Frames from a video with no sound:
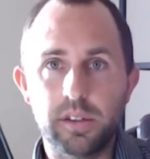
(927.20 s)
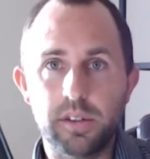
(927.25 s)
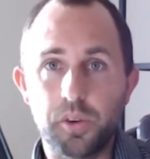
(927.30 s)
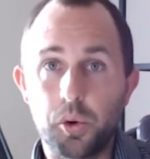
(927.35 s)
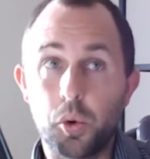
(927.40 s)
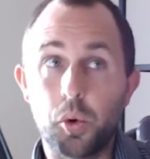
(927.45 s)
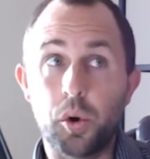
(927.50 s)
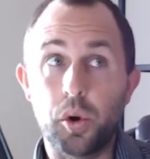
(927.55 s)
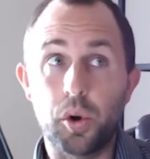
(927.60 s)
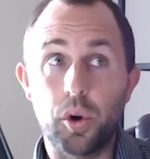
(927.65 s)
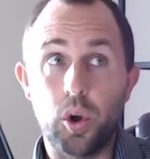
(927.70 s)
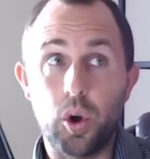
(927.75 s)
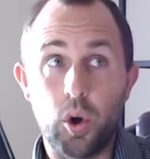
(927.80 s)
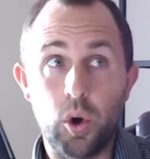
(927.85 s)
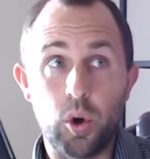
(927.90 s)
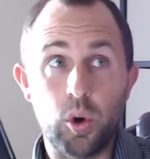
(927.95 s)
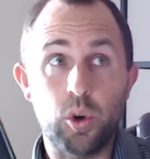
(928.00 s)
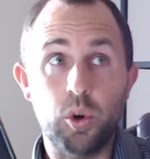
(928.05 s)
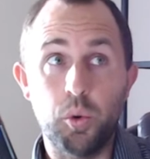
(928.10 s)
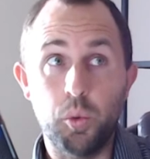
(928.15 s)
or
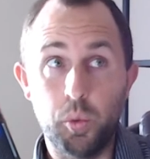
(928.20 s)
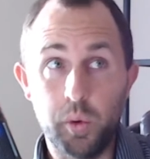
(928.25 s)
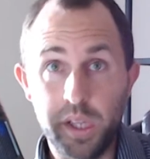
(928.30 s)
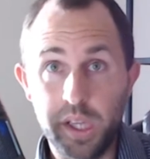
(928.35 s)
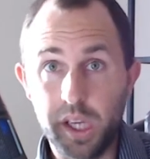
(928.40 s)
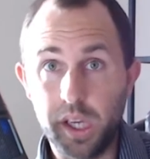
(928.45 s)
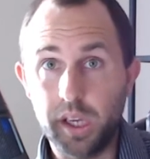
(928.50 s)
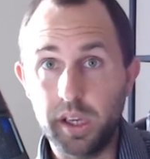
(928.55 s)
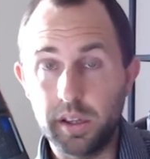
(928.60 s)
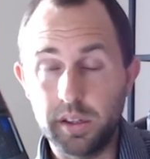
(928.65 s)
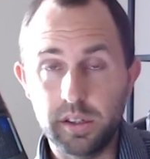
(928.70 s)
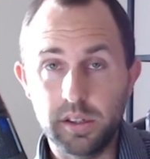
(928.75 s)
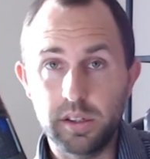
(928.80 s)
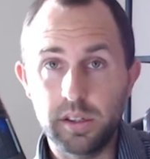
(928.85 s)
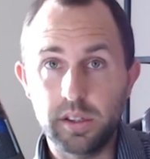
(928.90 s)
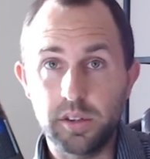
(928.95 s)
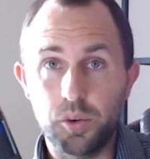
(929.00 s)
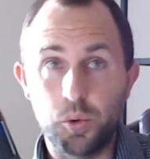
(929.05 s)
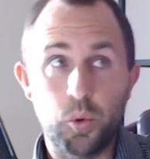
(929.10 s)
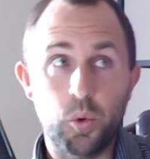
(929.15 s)
all week
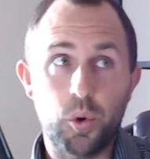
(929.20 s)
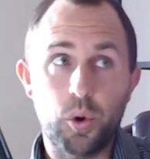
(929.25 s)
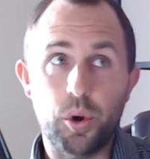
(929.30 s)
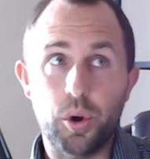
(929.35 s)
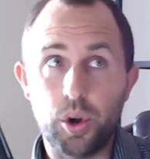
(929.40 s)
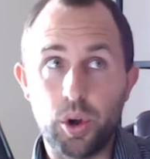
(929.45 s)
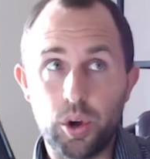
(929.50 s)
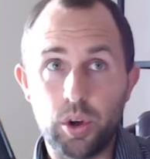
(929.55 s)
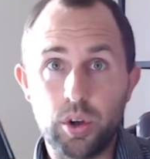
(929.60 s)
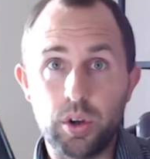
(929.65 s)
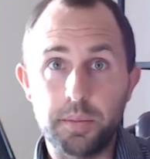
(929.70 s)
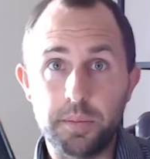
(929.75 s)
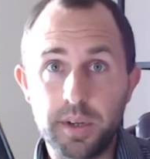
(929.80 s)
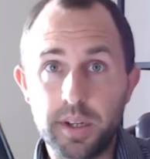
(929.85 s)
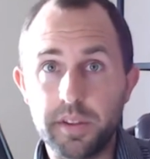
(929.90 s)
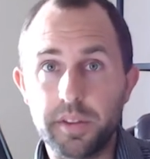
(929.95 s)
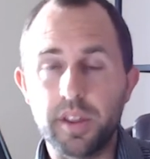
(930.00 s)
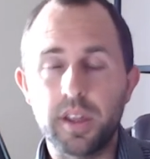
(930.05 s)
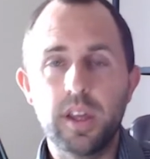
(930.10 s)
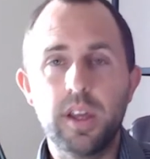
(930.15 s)
or all
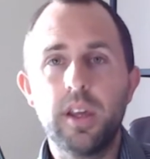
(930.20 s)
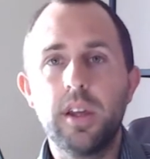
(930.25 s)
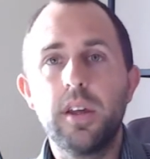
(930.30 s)
month.